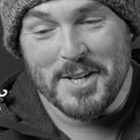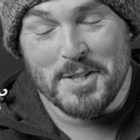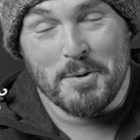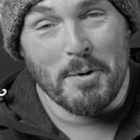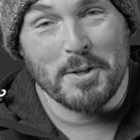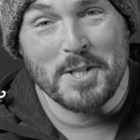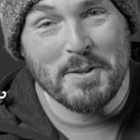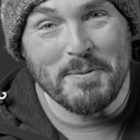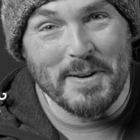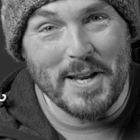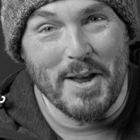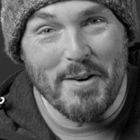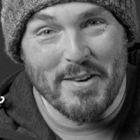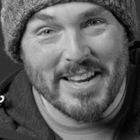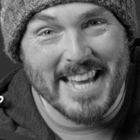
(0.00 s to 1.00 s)
to watch this
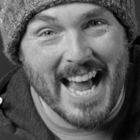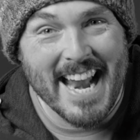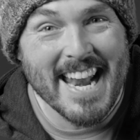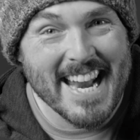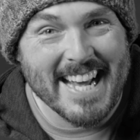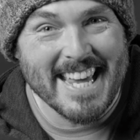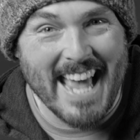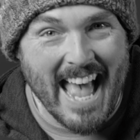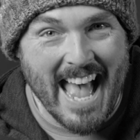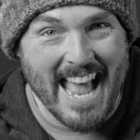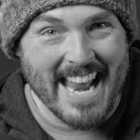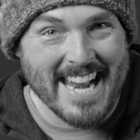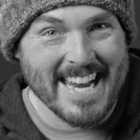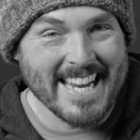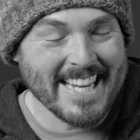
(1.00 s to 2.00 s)
video again and
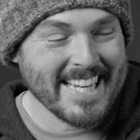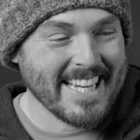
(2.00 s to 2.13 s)
again,